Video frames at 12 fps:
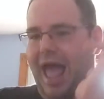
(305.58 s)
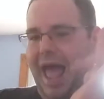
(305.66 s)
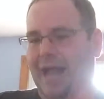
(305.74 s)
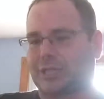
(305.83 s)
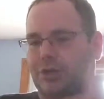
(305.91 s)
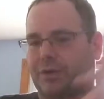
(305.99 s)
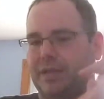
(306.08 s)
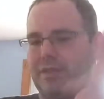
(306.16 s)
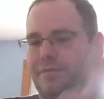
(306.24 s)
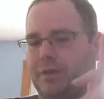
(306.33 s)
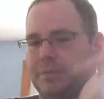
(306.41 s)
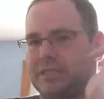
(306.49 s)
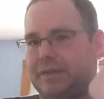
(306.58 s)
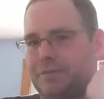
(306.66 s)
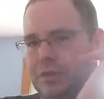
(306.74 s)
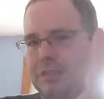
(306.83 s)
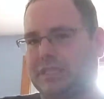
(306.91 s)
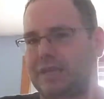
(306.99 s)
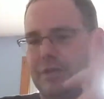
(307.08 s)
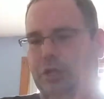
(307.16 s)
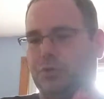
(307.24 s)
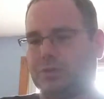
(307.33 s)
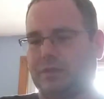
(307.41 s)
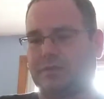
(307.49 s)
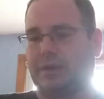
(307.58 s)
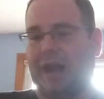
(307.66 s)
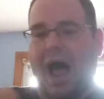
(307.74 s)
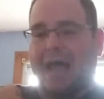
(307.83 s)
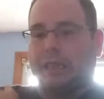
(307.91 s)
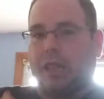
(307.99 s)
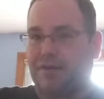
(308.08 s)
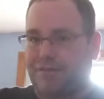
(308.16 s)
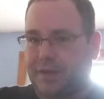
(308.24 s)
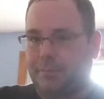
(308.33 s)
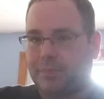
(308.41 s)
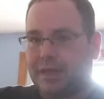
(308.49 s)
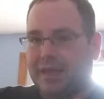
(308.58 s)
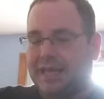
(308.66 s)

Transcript: actor in the film, Steven Gustafson. I love him.